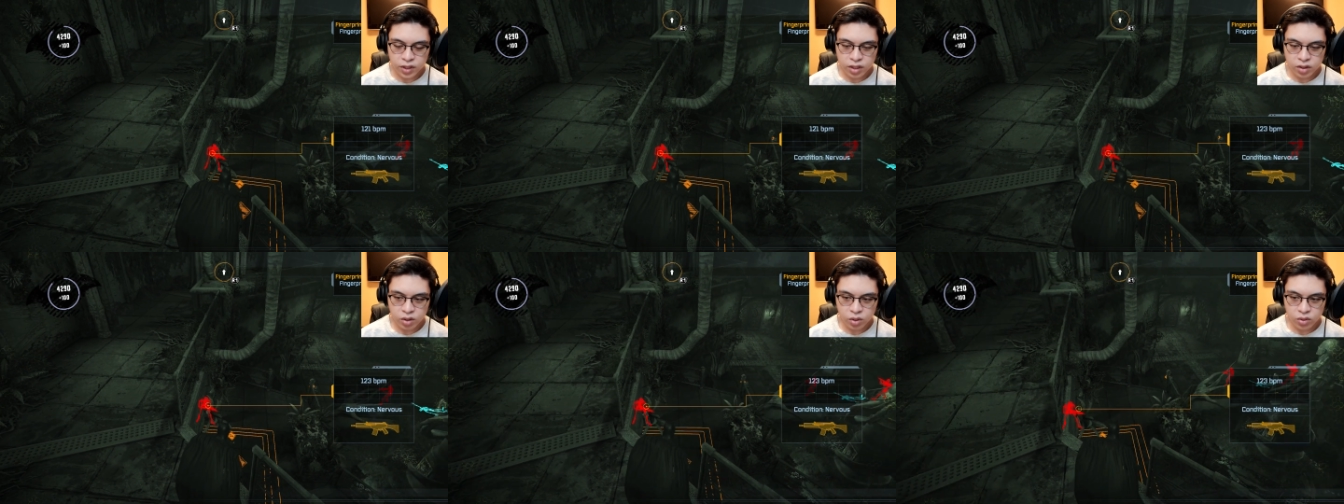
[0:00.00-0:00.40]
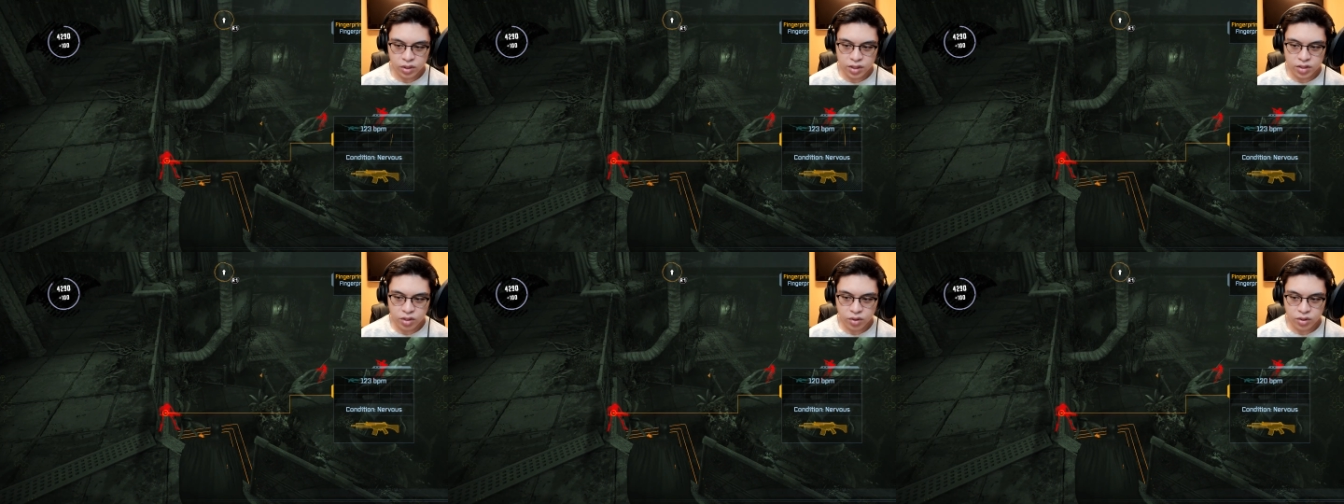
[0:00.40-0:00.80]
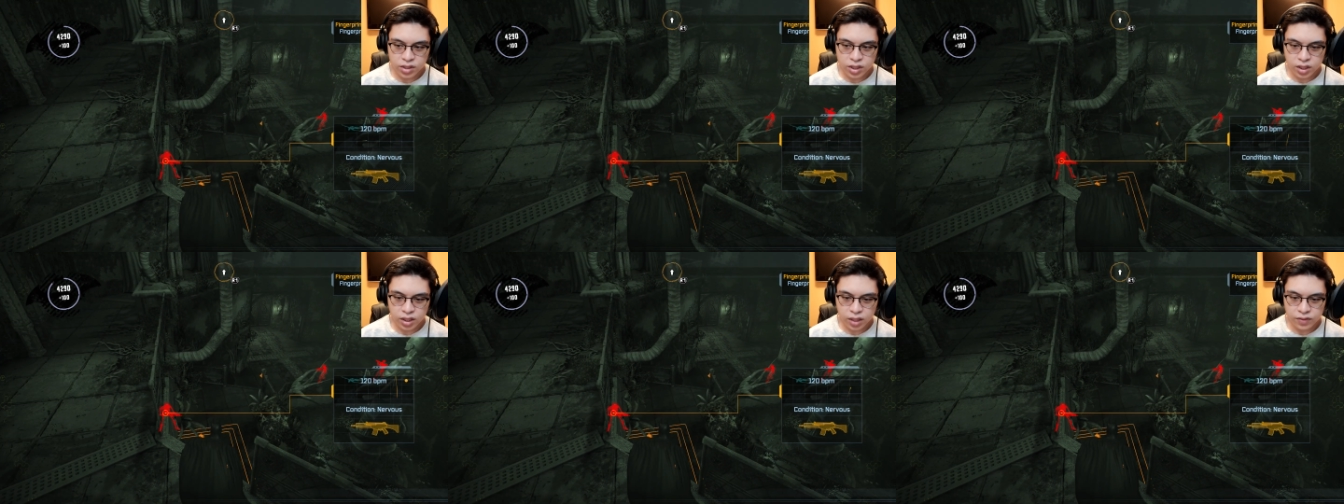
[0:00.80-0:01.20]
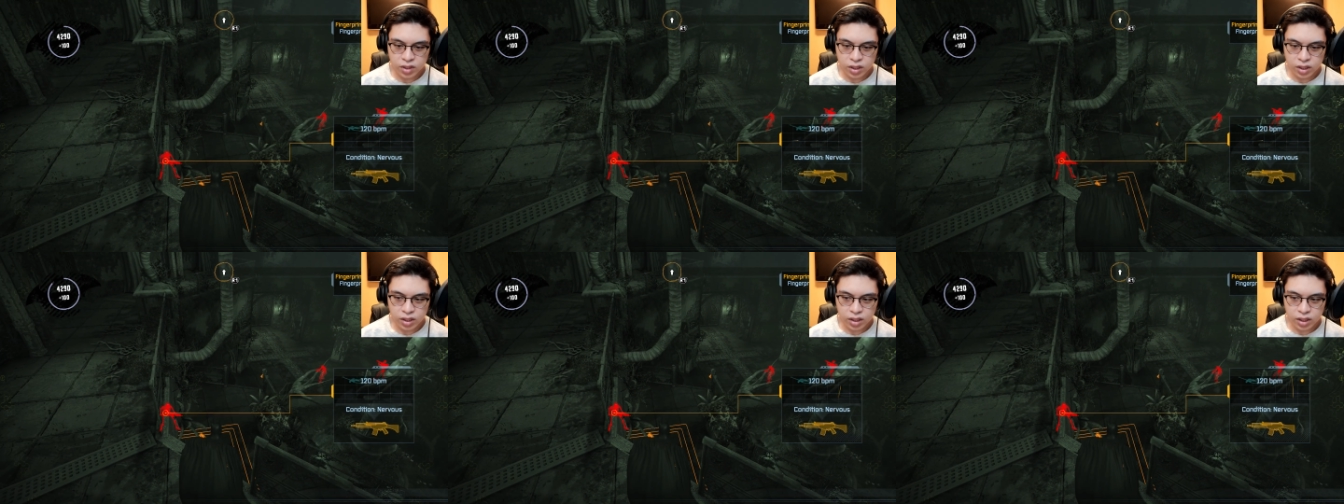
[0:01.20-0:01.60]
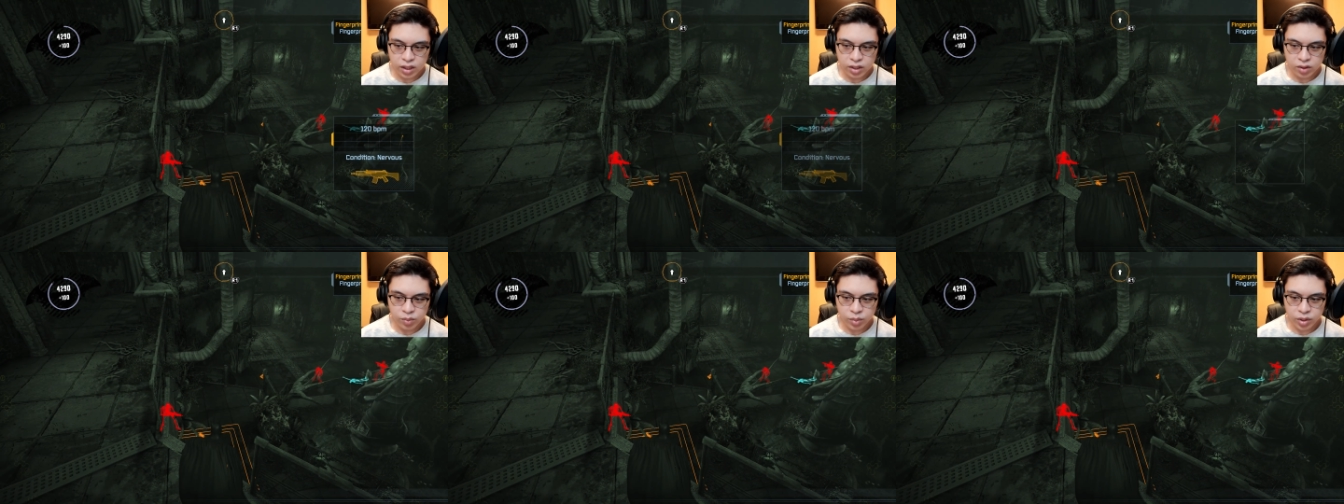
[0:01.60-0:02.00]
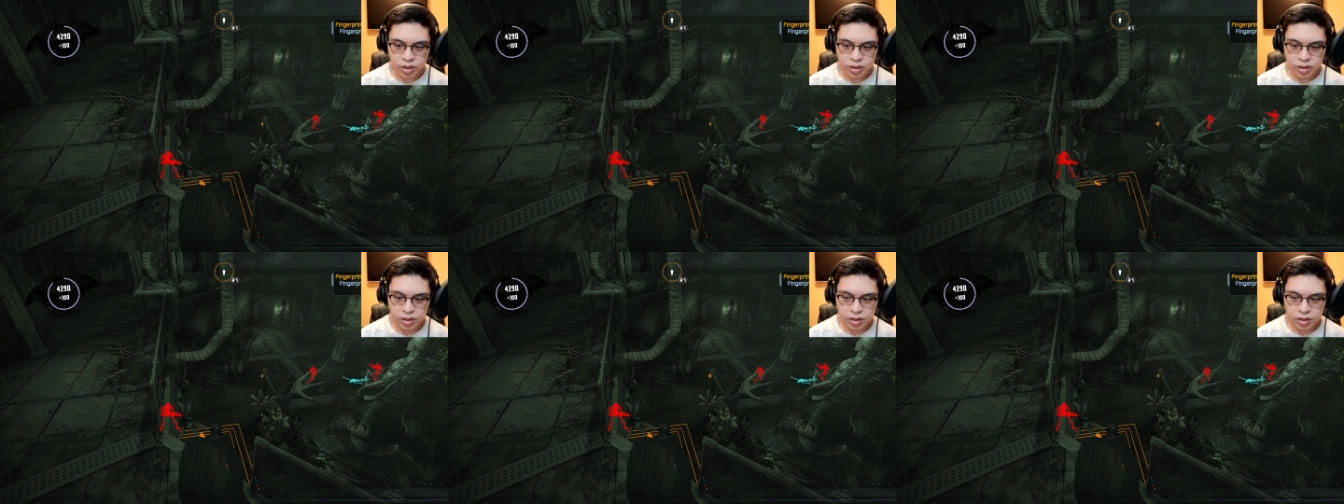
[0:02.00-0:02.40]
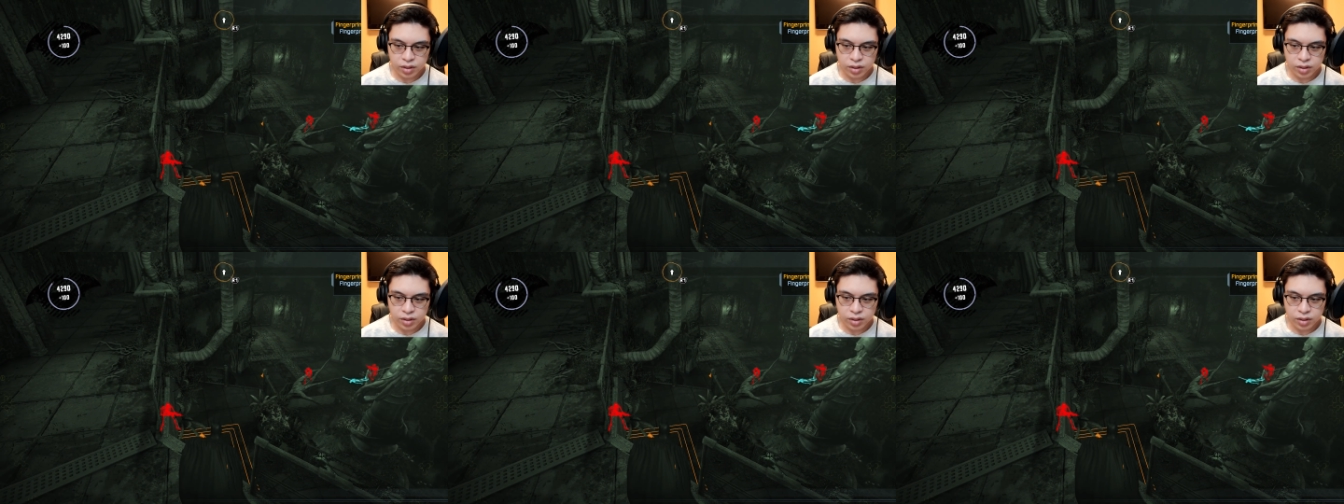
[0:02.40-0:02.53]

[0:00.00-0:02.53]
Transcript: If he can only turn to the left a little bit.